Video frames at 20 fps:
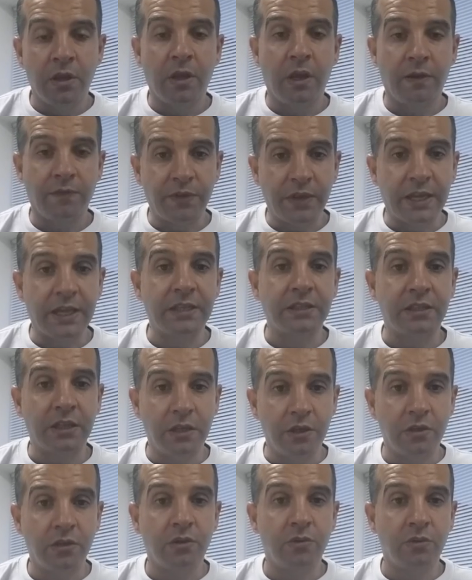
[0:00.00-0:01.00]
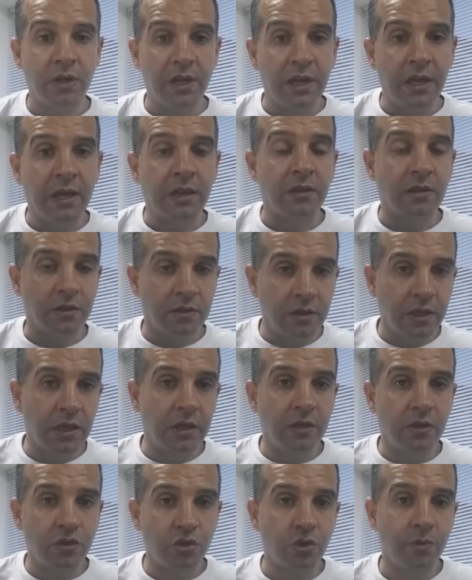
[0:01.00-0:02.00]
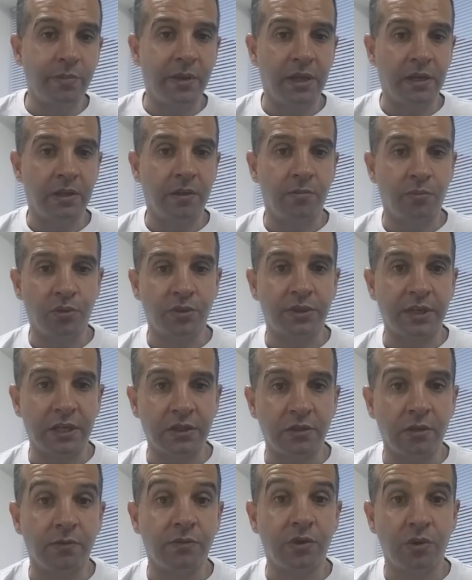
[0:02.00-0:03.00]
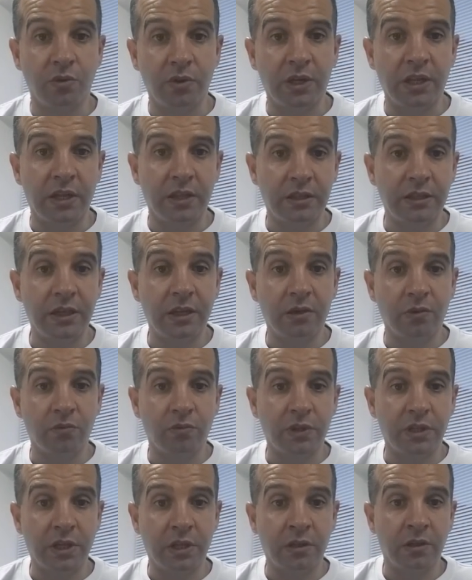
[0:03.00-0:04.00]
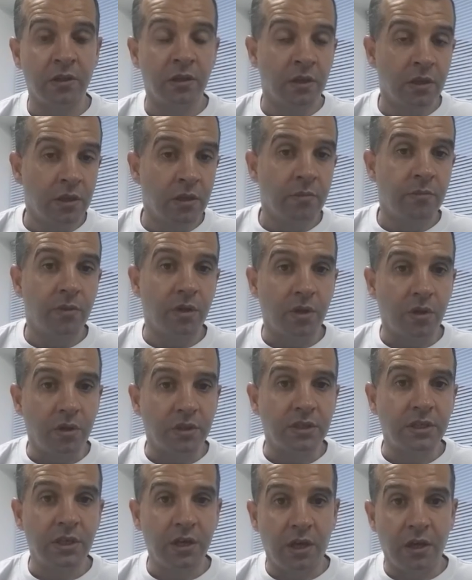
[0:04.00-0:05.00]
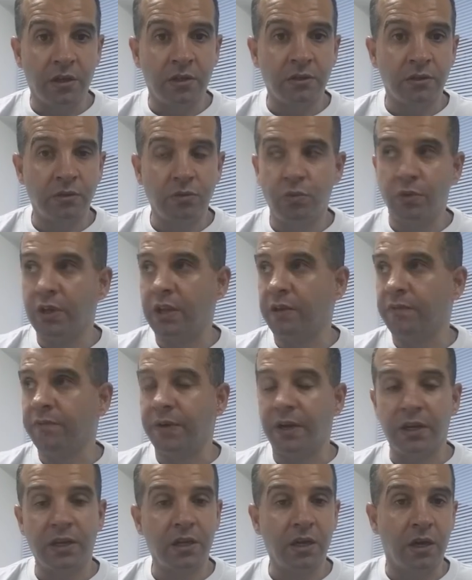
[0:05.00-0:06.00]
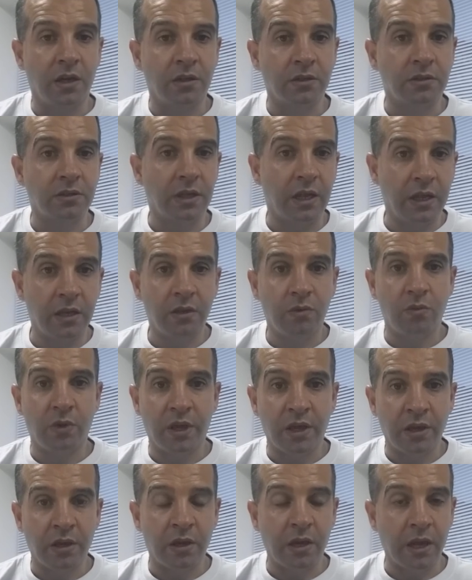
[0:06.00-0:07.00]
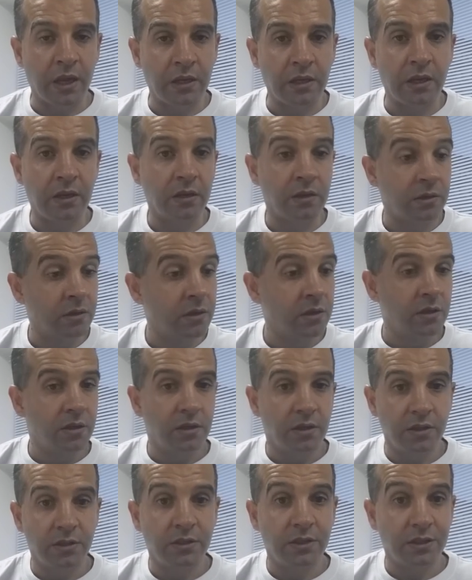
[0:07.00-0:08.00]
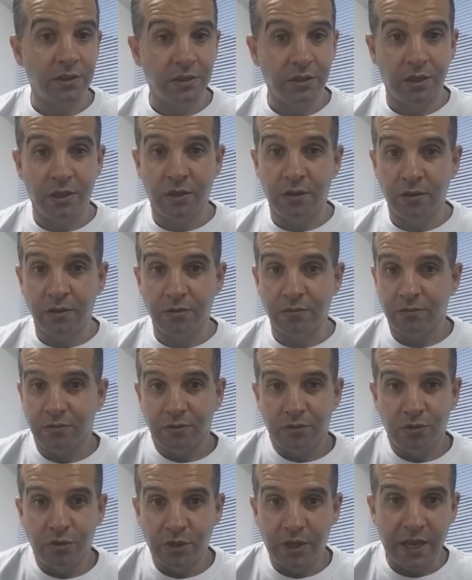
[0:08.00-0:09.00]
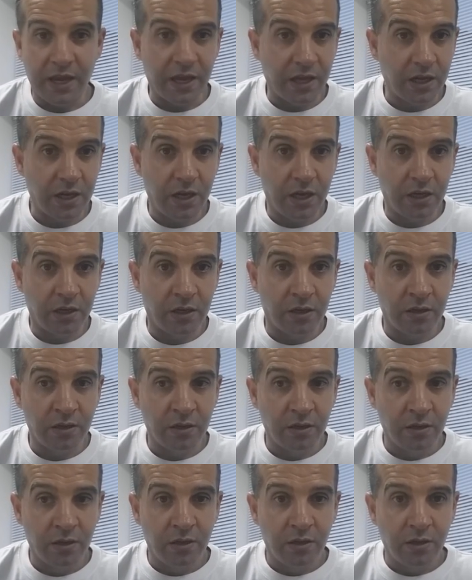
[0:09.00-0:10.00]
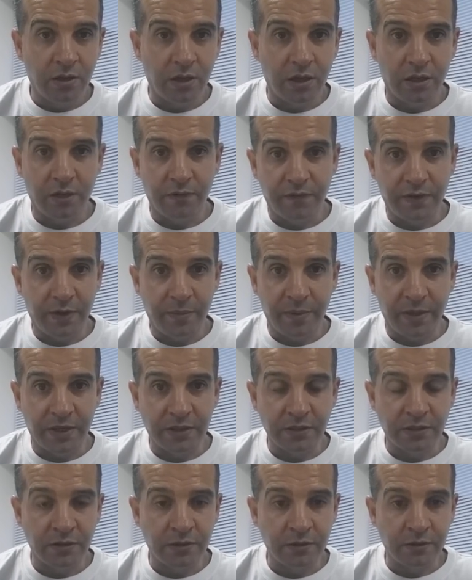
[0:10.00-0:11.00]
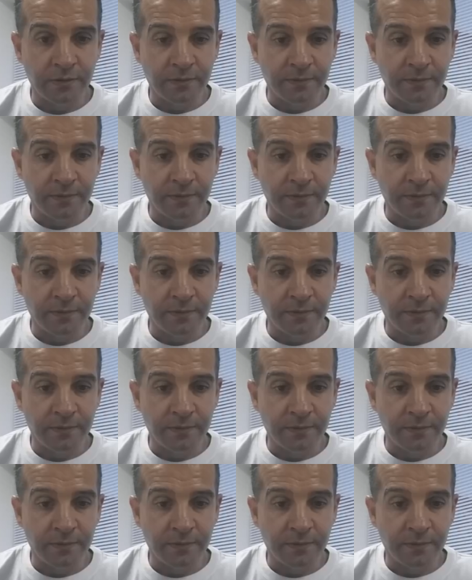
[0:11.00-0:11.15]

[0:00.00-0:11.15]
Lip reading: If they continue doing that, then it should be another process of dealing with it, because guns, we can find guns anywhere, and then it's easy to get a gun in the Philippines.